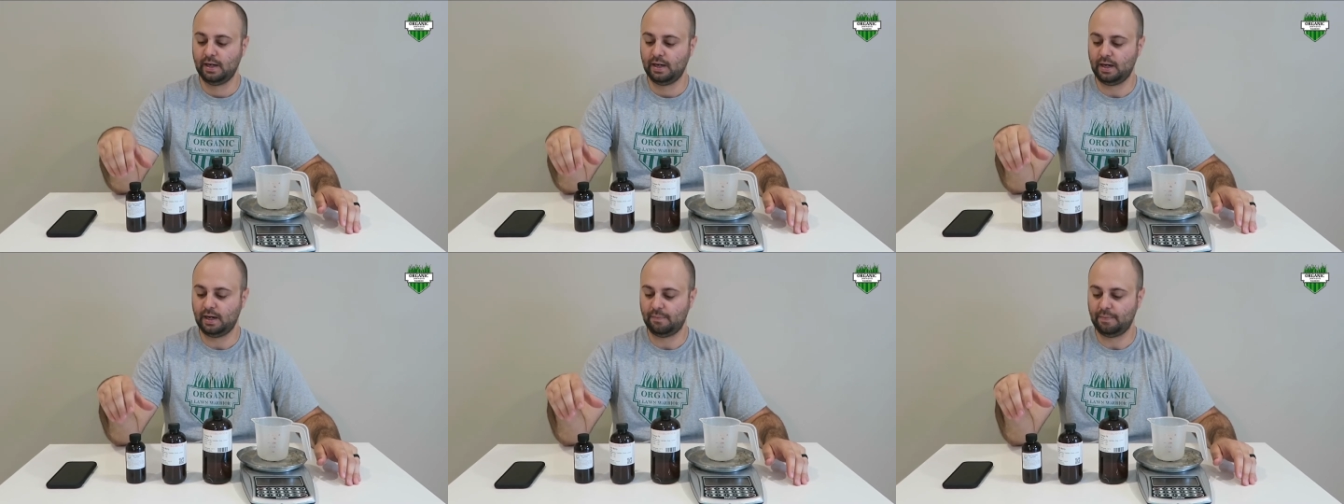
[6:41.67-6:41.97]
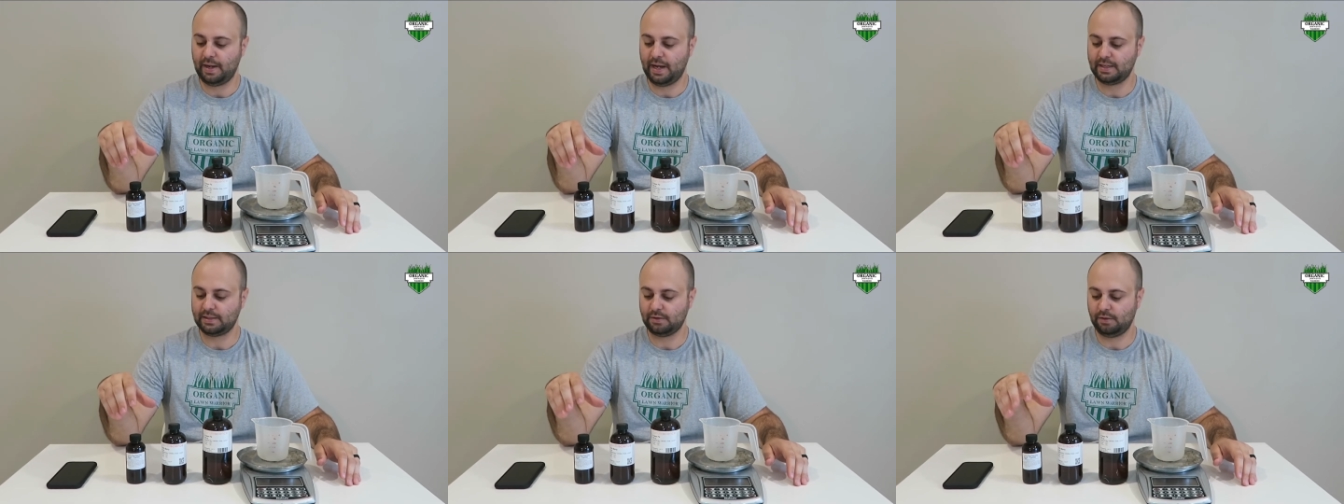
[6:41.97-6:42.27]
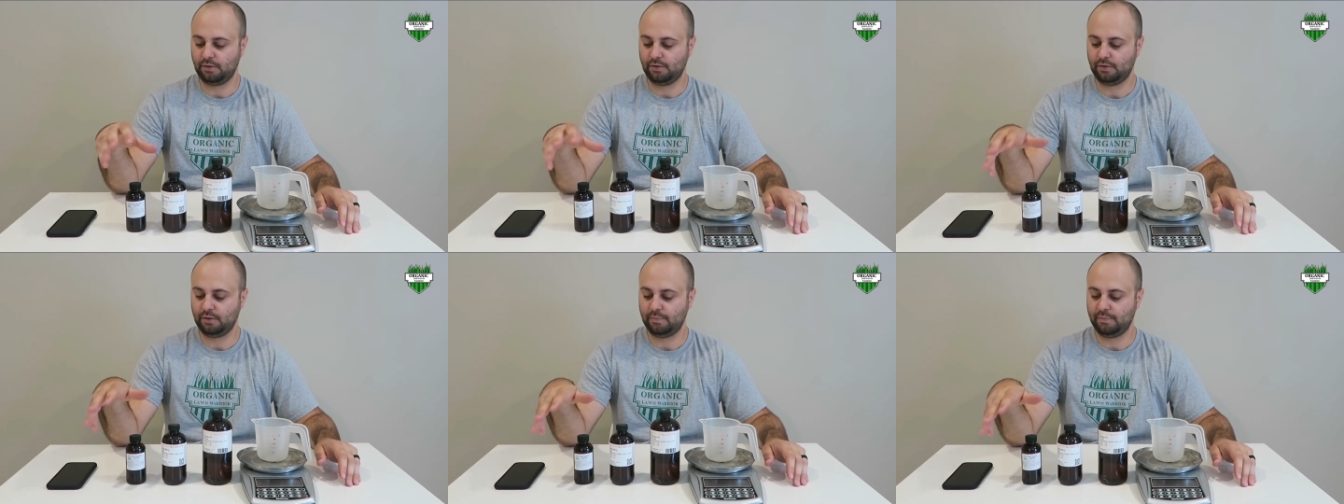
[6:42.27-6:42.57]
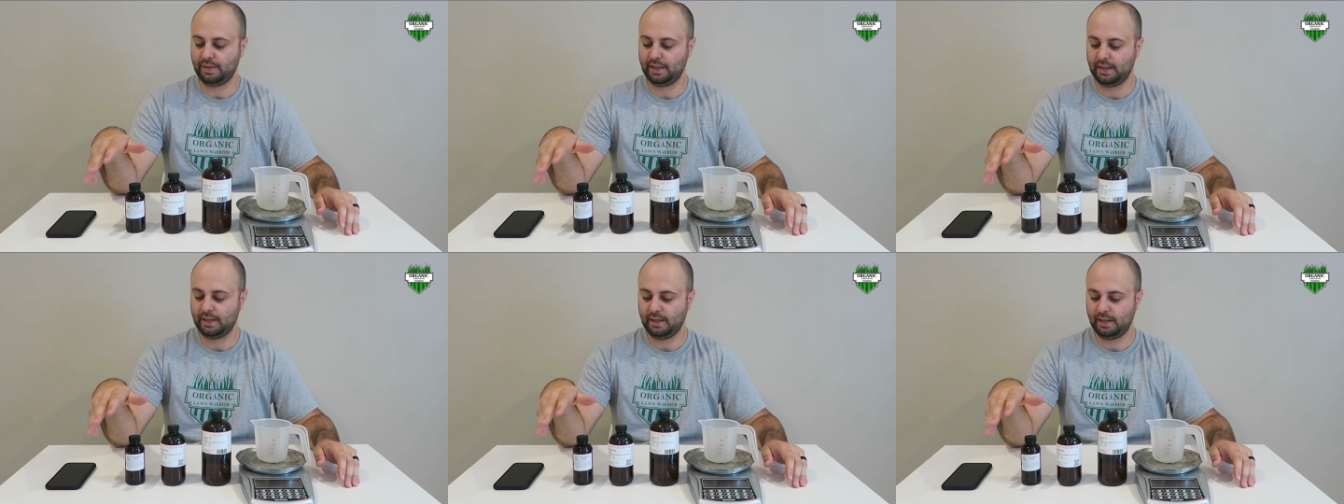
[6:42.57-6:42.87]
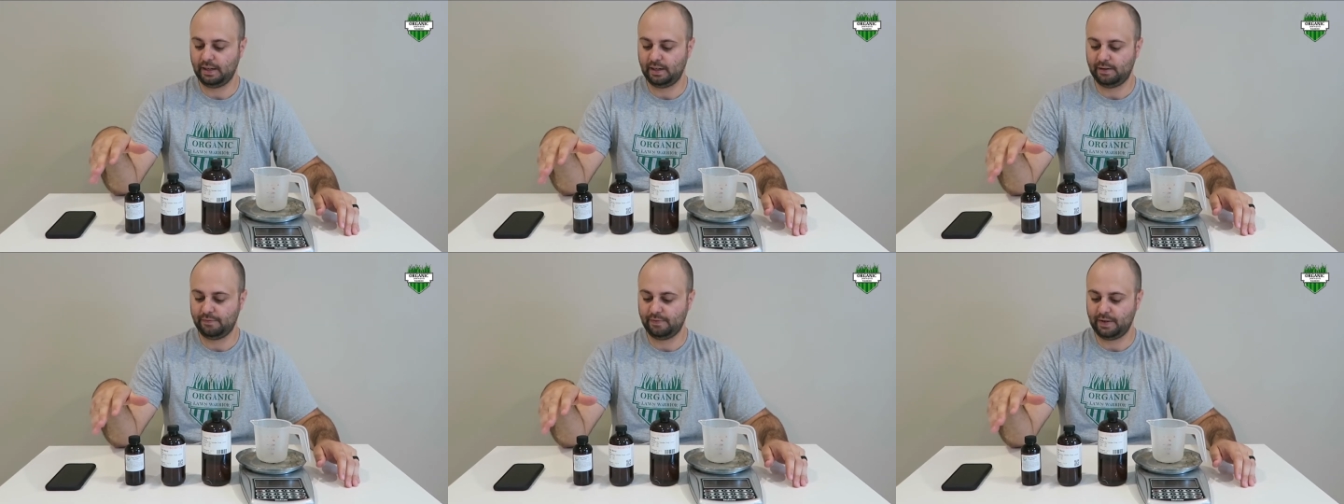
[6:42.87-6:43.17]
It has a little
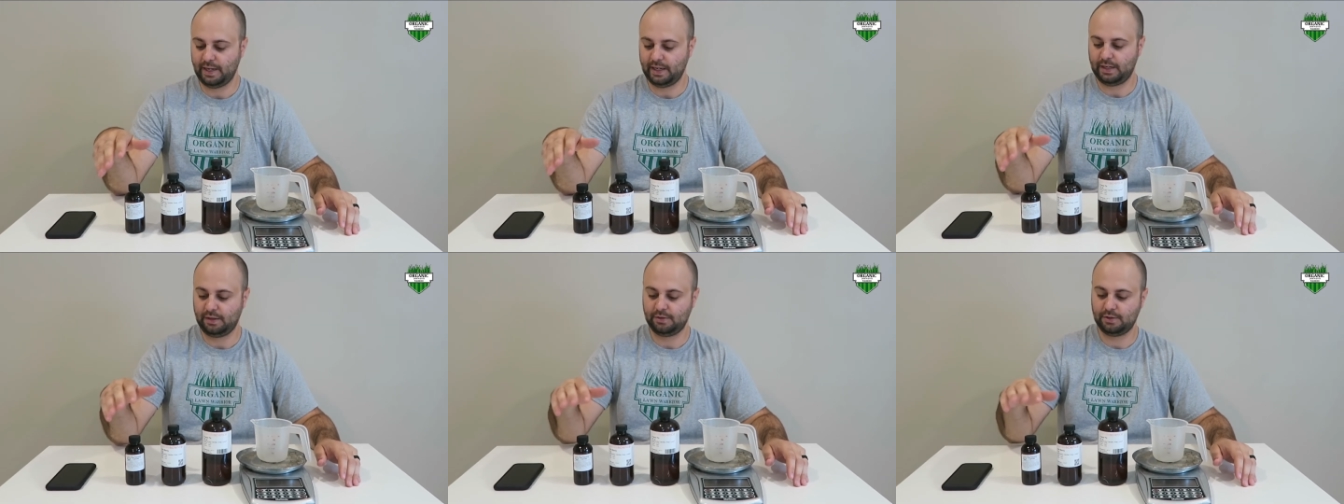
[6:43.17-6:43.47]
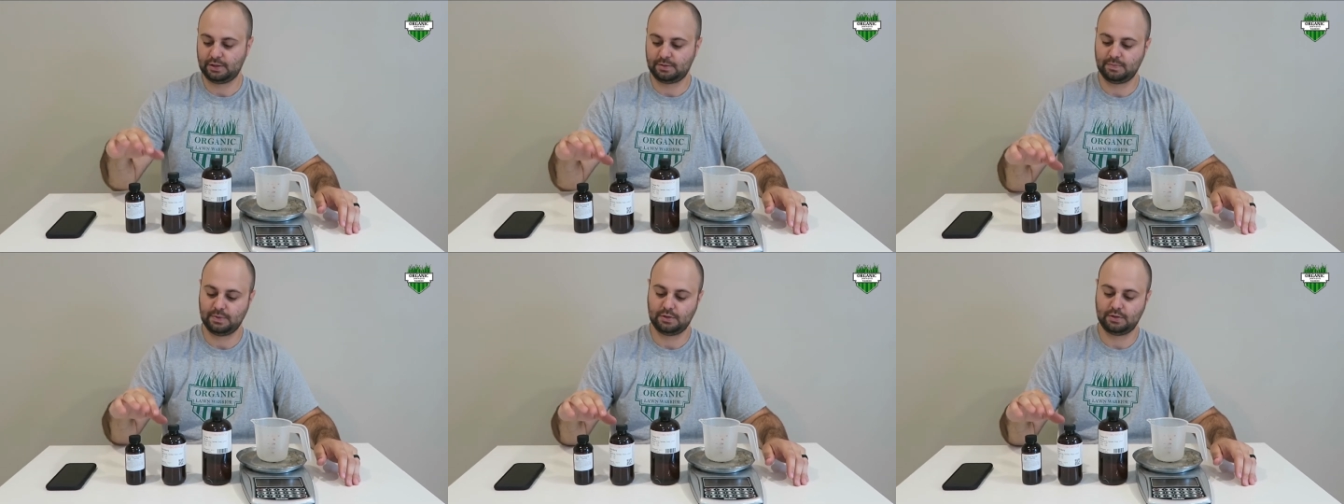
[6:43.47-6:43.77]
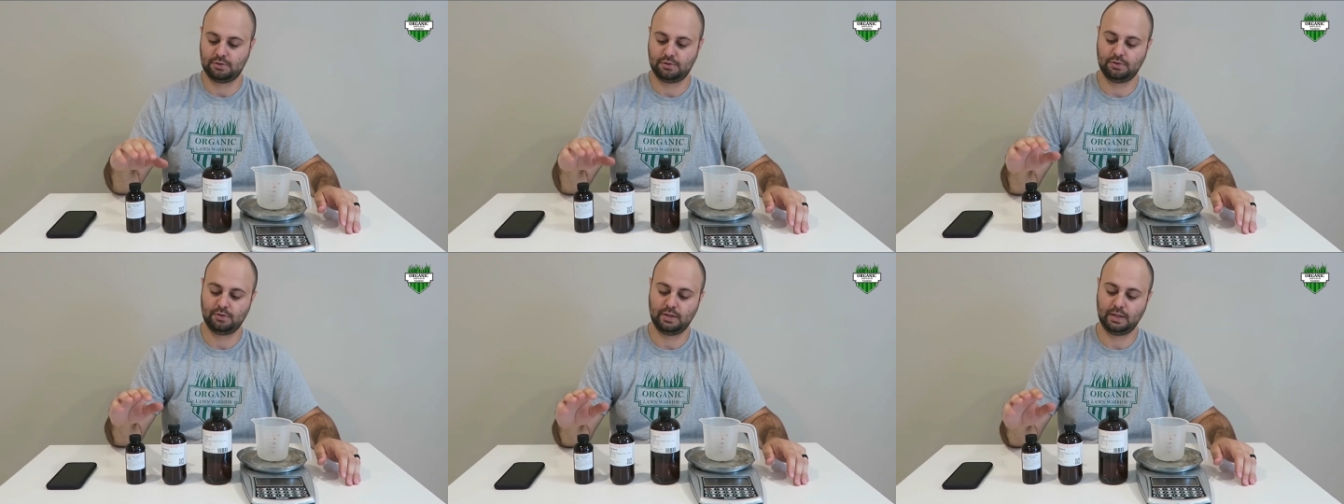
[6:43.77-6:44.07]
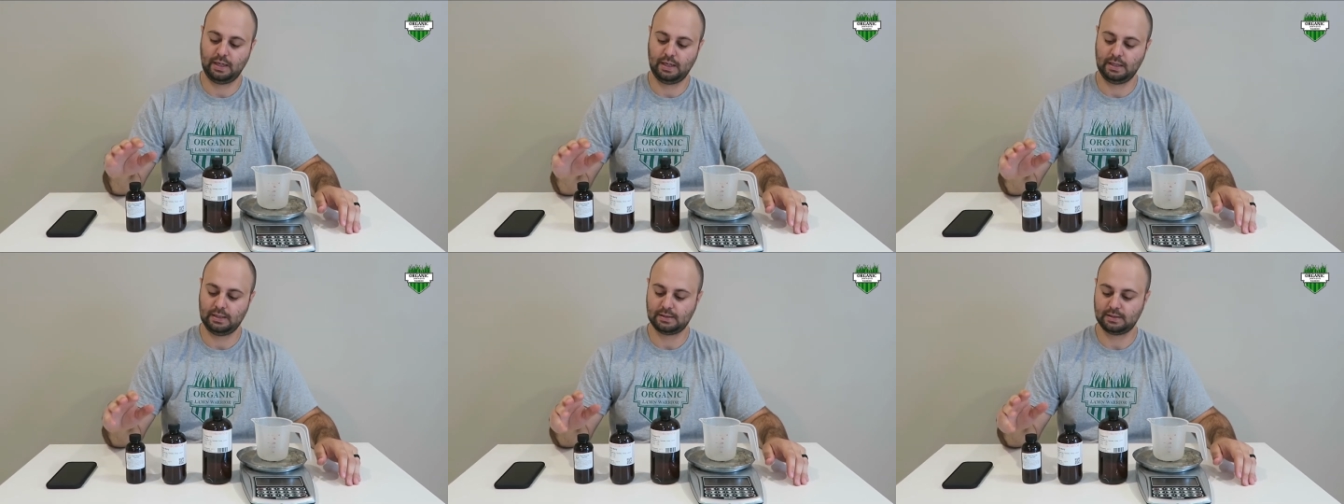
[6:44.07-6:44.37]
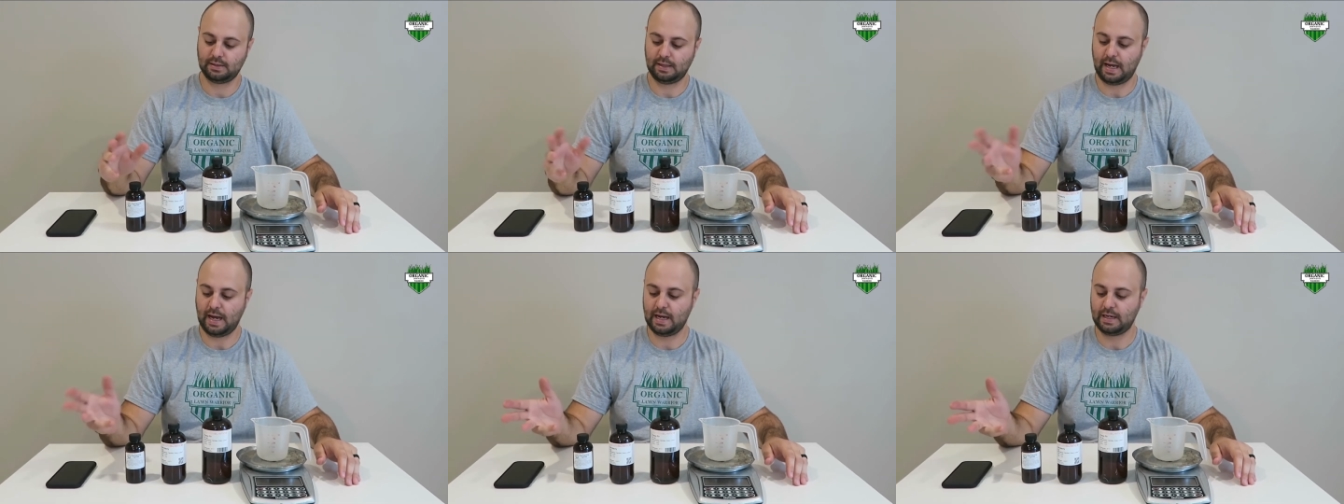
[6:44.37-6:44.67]
bit of a Christmas tree
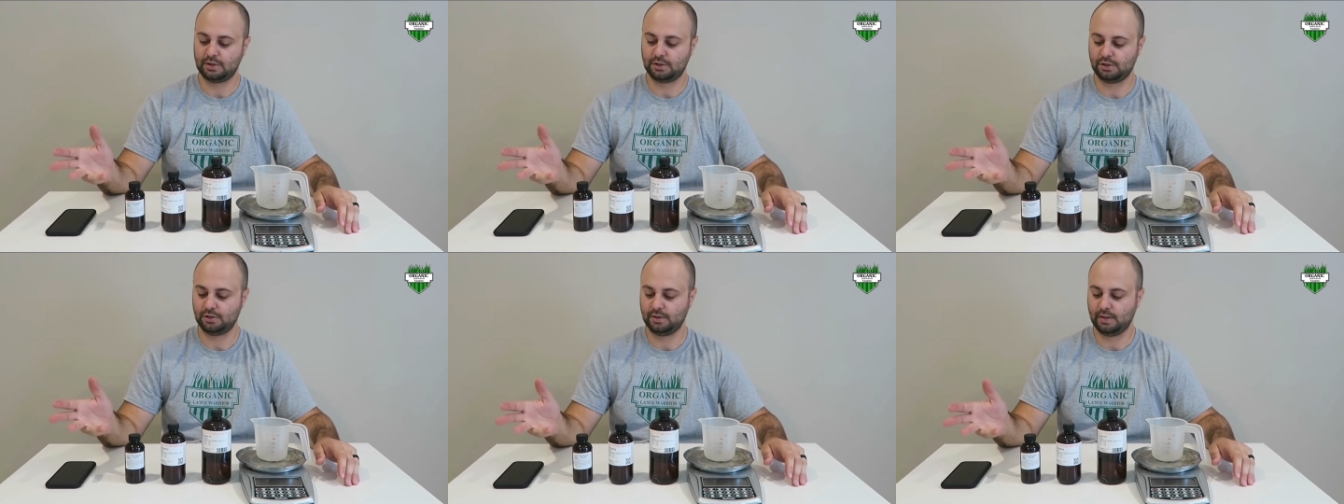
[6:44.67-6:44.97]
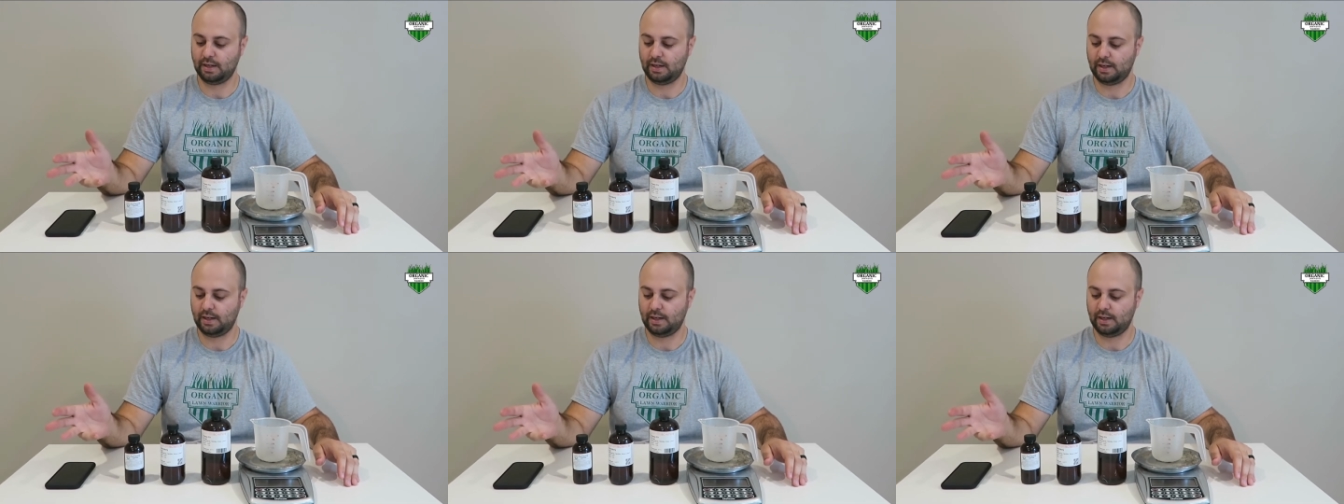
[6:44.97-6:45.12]
slash